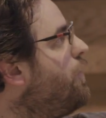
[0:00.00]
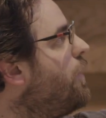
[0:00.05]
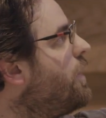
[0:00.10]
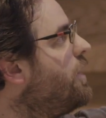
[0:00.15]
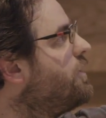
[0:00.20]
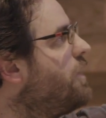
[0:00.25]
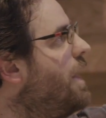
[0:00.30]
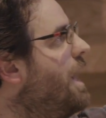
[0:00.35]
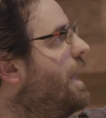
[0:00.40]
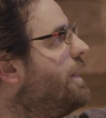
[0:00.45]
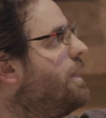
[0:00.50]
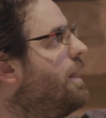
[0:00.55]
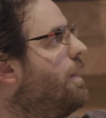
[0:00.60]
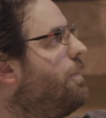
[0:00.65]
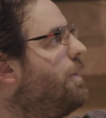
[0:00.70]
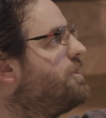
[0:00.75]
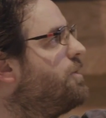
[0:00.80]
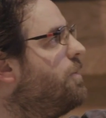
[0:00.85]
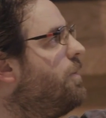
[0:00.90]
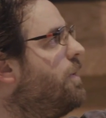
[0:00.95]
you forgot to handle
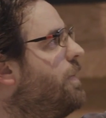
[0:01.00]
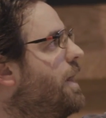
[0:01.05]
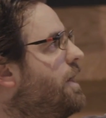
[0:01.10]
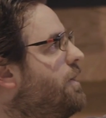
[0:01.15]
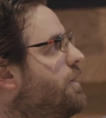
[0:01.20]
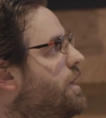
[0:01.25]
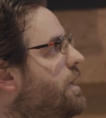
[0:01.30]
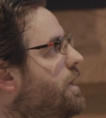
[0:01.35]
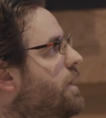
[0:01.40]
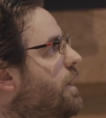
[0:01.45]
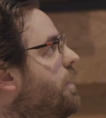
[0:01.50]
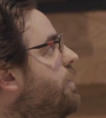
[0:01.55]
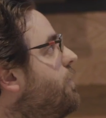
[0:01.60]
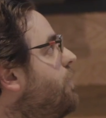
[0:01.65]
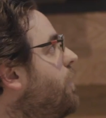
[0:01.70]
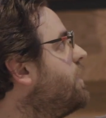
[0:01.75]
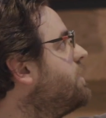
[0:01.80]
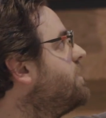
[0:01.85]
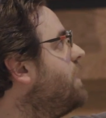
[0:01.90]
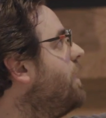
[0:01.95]
a possible value here,
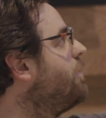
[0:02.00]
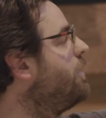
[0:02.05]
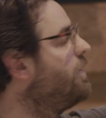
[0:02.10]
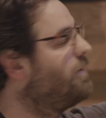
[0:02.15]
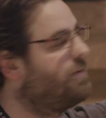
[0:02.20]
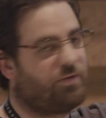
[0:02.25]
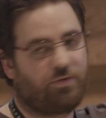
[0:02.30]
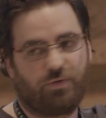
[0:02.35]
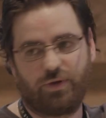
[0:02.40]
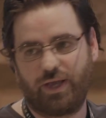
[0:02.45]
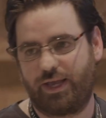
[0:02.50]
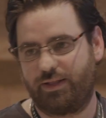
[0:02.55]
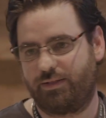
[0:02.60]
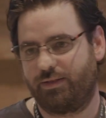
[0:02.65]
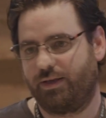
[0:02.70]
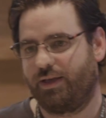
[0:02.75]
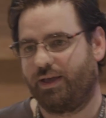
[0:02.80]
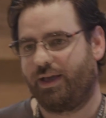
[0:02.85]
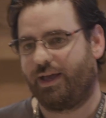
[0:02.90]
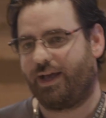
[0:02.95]
for example,
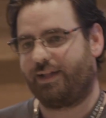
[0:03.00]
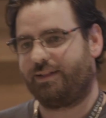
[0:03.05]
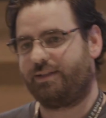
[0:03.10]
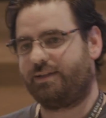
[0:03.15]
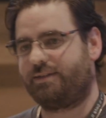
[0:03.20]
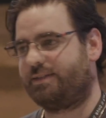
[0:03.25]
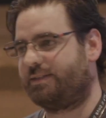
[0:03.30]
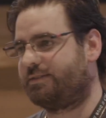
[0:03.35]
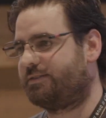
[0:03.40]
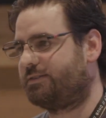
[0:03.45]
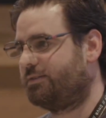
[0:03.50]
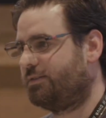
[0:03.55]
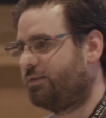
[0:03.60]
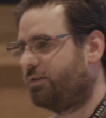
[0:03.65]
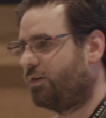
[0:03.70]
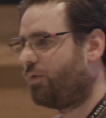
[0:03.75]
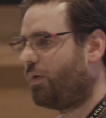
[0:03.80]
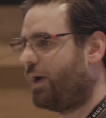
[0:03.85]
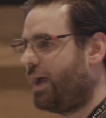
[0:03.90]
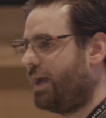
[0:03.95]
create. And this is
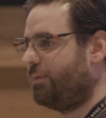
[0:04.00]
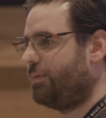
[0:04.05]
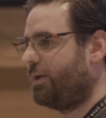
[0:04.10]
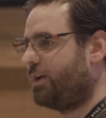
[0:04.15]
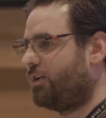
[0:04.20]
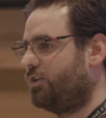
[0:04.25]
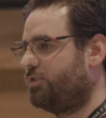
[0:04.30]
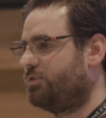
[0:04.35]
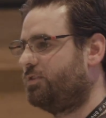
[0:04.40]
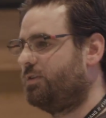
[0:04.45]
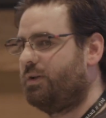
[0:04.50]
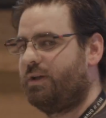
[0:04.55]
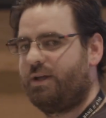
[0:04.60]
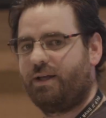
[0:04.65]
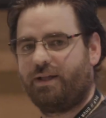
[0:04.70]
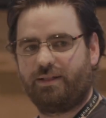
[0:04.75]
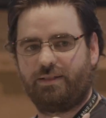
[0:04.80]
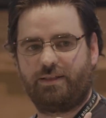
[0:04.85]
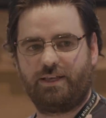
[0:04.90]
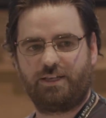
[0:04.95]
great because
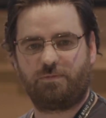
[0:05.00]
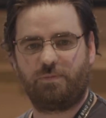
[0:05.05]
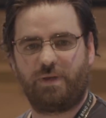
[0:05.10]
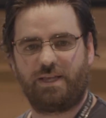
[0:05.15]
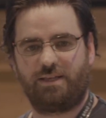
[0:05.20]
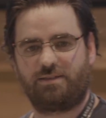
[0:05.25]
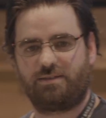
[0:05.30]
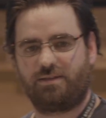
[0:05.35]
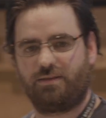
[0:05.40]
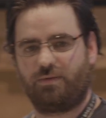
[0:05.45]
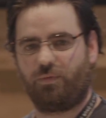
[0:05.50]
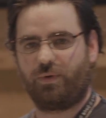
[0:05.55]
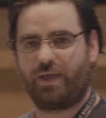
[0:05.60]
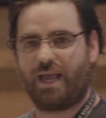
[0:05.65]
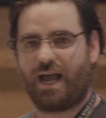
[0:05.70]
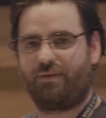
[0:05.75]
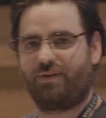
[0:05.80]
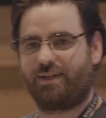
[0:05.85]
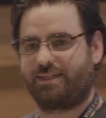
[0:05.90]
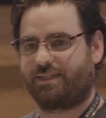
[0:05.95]
this means
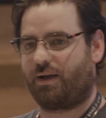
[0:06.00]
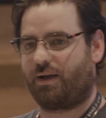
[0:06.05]
we have